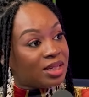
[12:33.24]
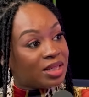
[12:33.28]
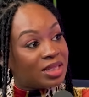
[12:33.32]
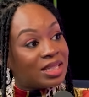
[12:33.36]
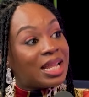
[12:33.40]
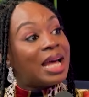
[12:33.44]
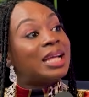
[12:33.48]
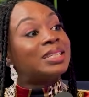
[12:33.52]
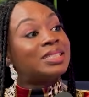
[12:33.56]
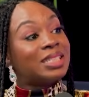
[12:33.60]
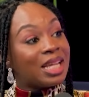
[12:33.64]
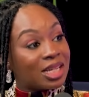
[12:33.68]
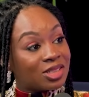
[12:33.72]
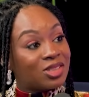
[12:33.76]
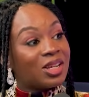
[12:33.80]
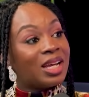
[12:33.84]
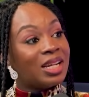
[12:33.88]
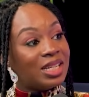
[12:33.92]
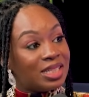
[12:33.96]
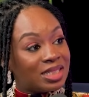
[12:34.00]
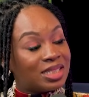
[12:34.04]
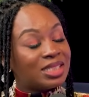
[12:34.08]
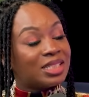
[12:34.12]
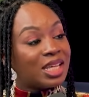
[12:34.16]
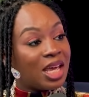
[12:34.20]
That's
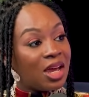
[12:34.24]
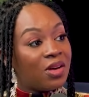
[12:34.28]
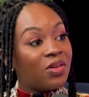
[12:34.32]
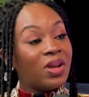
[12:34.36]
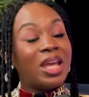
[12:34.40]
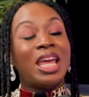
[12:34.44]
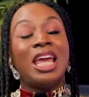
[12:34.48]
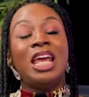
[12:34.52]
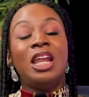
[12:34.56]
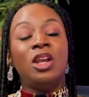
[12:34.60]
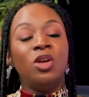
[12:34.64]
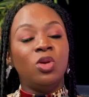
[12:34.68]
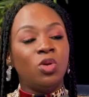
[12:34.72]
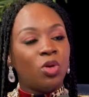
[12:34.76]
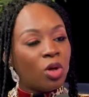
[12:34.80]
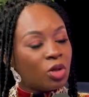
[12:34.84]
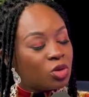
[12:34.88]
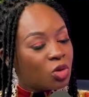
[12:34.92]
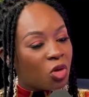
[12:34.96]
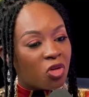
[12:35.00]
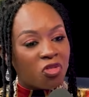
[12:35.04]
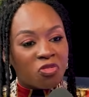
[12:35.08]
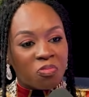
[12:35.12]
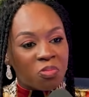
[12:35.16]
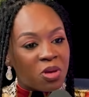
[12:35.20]
actually scary. A lot
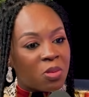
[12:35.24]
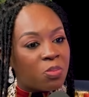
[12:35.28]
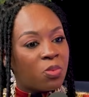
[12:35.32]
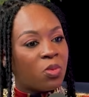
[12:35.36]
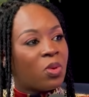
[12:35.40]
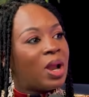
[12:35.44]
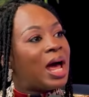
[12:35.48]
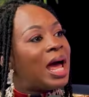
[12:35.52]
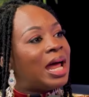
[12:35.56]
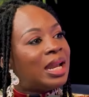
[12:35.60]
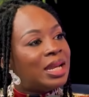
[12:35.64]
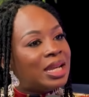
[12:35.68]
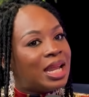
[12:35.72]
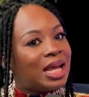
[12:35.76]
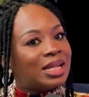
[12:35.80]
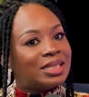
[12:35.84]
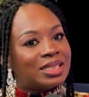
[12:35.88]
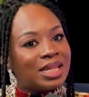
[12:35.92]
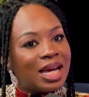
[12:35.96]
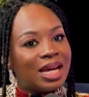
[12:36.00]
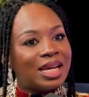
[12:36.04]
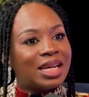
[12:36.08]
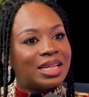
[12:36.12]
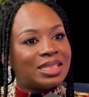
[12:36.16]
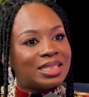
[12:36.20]
of people, and they're
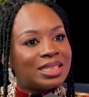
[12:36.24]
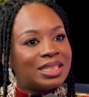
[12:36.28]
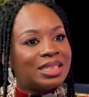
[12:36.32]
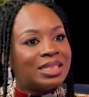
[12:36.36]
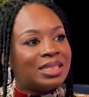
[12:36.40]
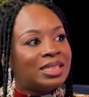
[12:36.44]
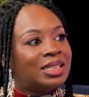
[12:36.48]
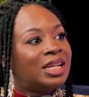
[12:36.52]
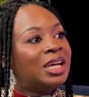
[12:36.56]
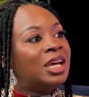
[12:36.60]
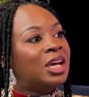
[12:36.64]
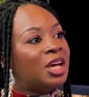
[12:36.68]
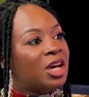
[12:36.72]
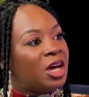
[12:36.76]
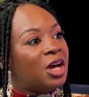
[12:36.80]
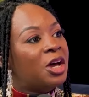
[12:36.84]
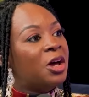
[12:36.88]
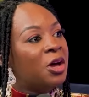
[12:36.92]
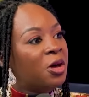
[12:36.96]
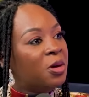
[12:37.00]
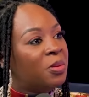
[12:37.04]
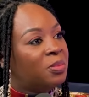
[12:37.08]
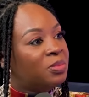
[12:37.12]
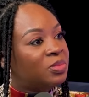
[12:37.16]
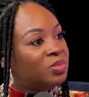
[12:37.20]
targeting
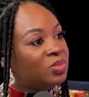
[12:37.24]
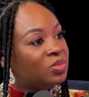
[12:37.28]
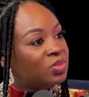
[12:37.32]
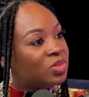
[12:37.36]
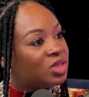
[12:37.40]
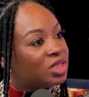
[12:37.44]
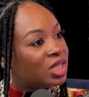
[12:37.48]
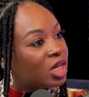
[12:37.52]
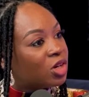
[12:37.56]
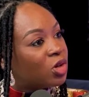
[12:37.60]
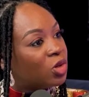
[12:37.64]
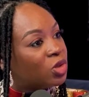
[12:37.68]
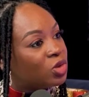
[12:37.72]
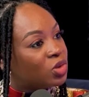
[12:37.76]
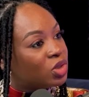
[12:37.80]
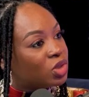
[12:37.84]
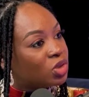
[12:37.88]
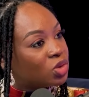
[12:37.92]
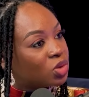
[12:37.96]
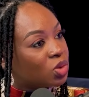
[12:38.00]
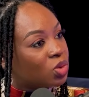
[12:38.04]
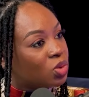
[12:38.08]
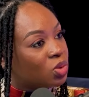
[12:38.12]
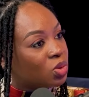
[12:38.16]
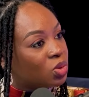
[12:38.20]
secondary
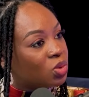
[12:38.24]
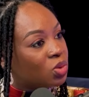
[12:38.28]
school.